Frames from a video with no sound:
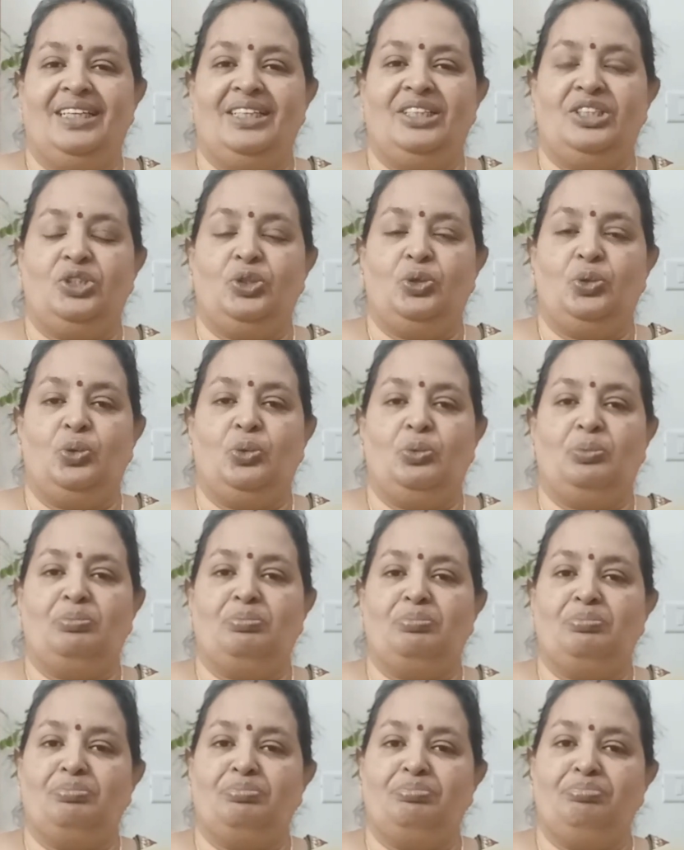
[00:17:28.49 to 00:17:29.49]
So
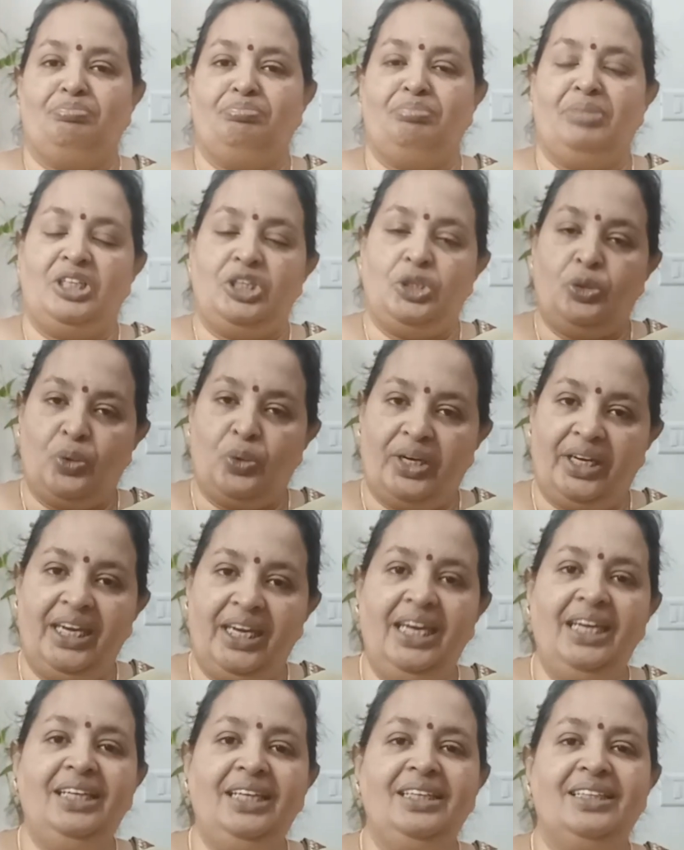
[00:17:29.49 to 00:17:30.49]
meet you
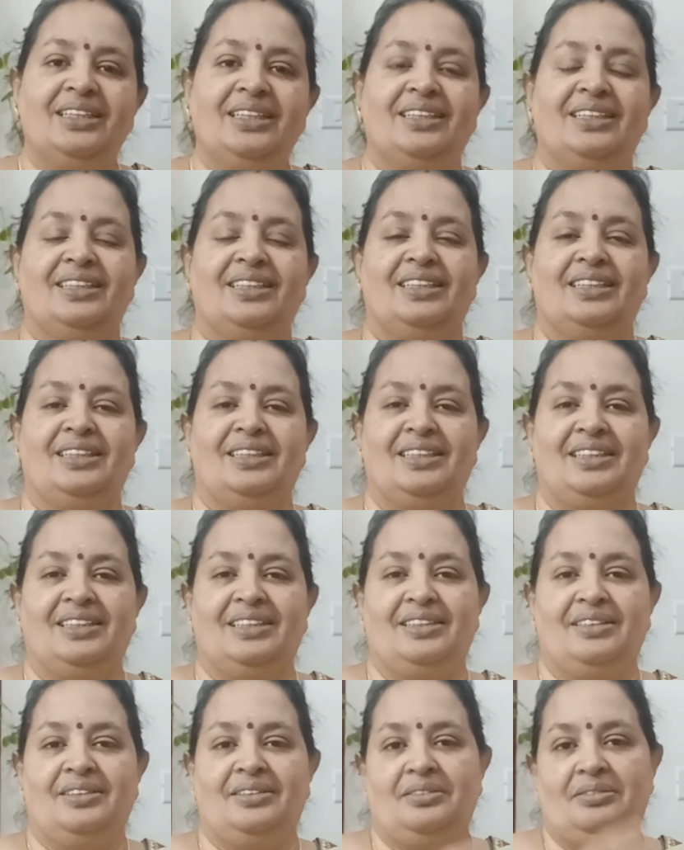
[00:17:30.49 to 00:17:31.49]
again
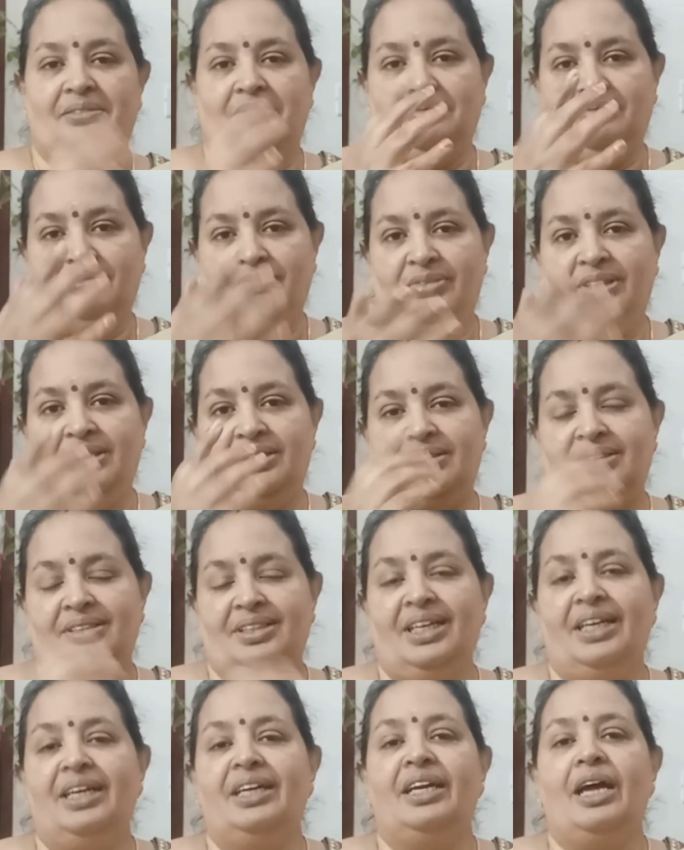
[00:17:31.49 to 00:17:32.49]
with
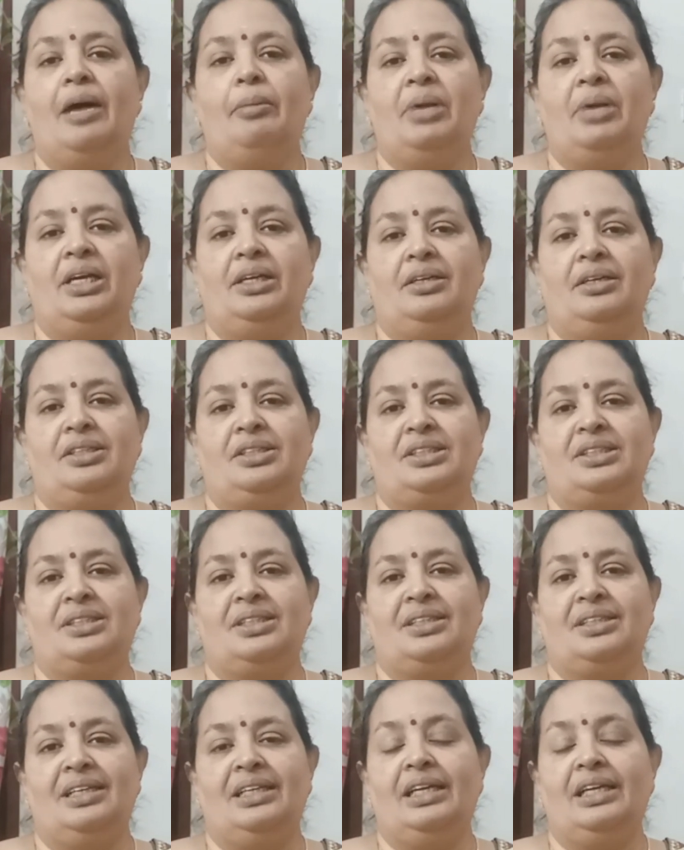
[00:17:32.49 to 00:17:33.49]
Ramayanas,
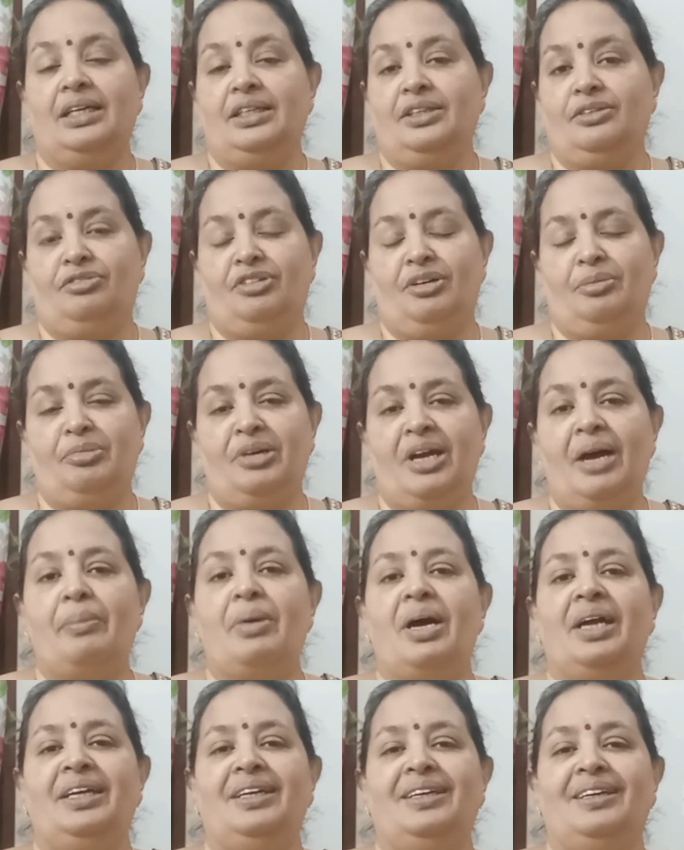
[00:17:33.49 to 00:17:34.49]
learning from
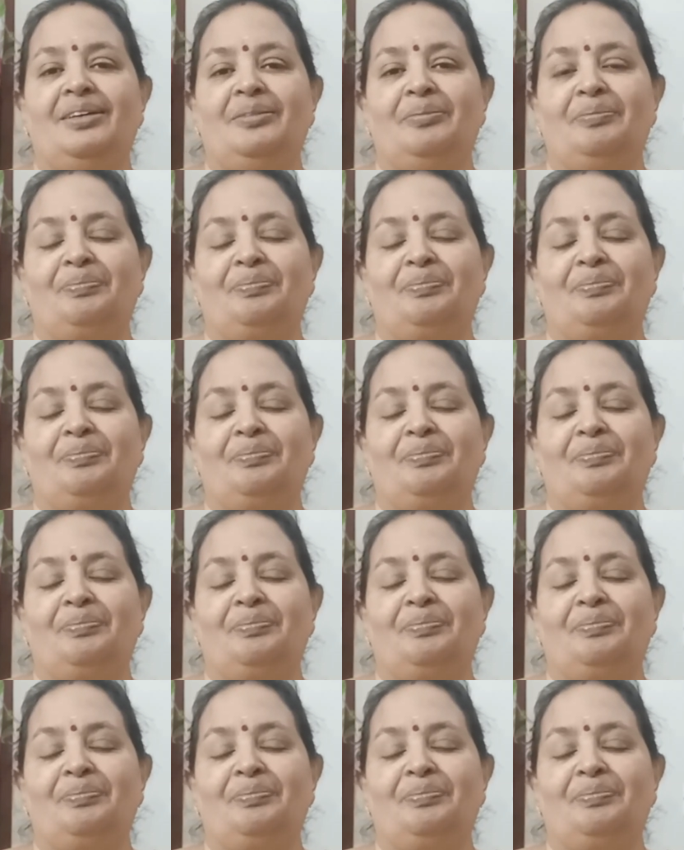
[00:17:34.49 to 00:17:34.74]
Ramayana.